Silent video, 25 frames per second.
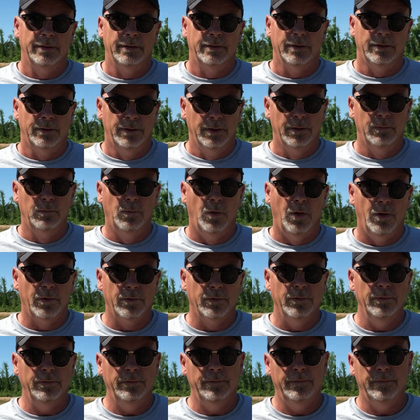the good
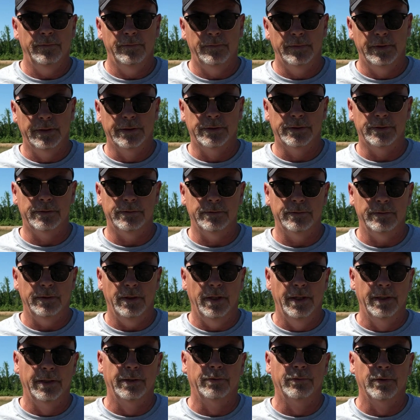water that's
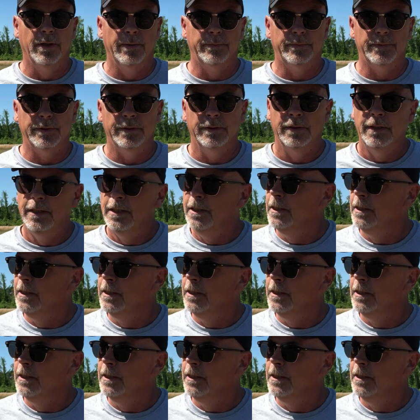uninterrupted.